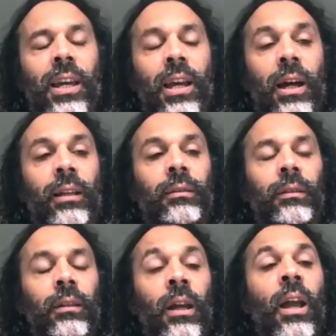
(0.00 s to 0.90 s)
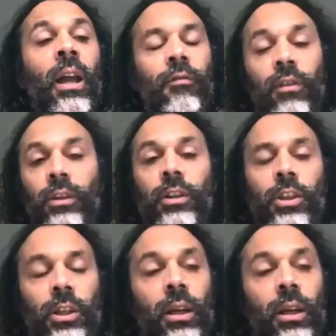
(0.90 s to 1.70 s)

and there's